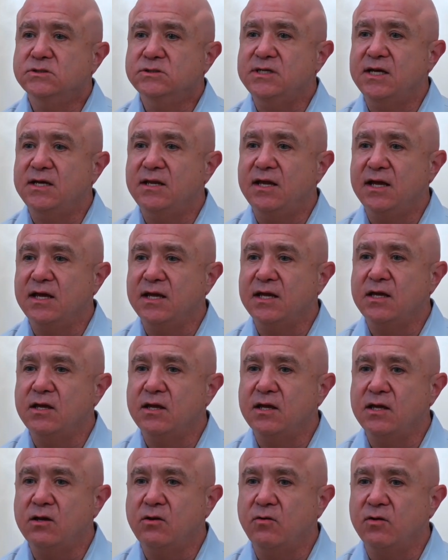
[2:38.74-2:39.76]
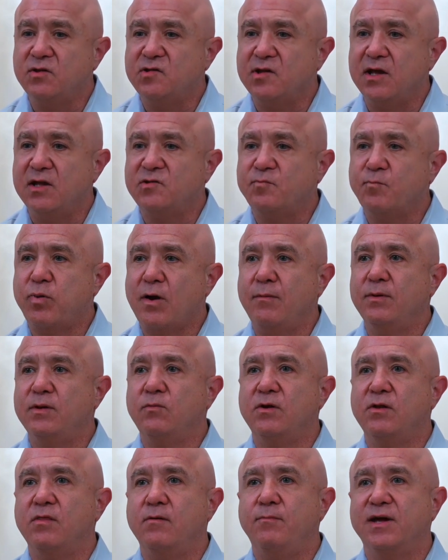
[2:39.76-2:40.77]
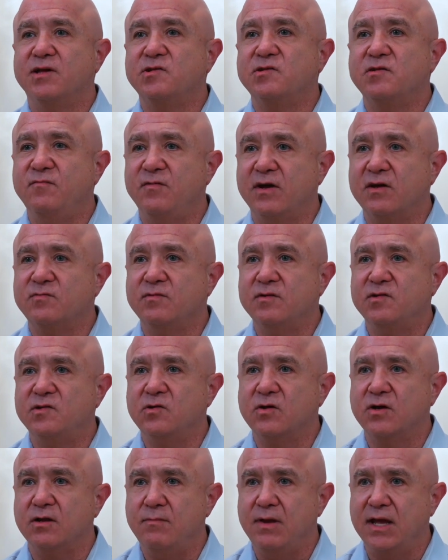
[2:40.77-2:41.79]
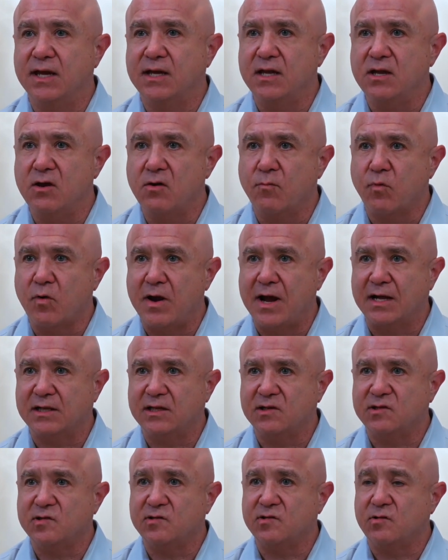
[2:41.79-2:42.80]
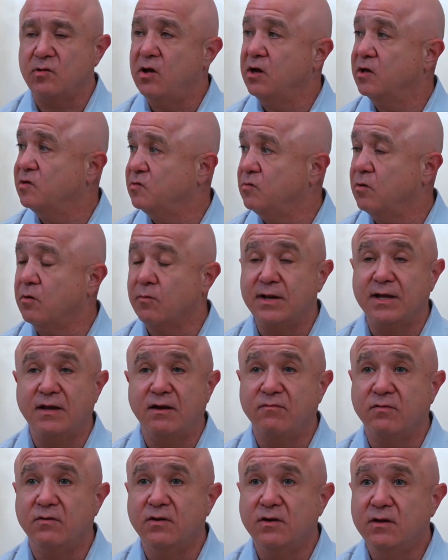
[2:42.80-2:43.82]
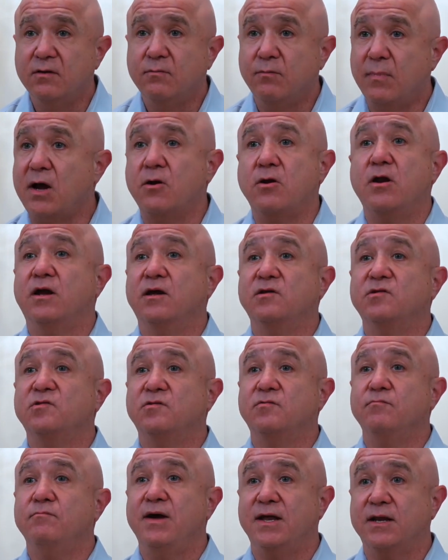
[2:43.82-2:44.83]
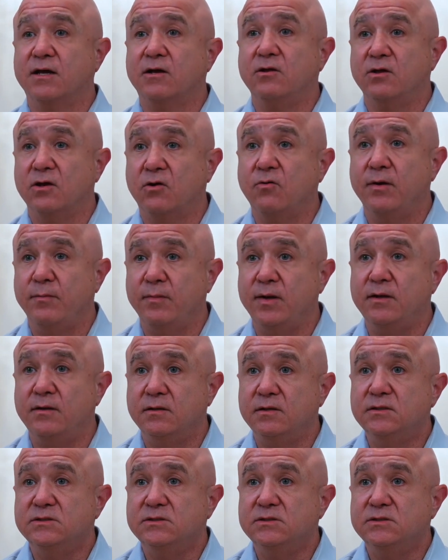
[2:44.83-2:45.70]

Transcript: it's probably one of the best investments you can make in your practice. As long as you already have modernized medical equipment,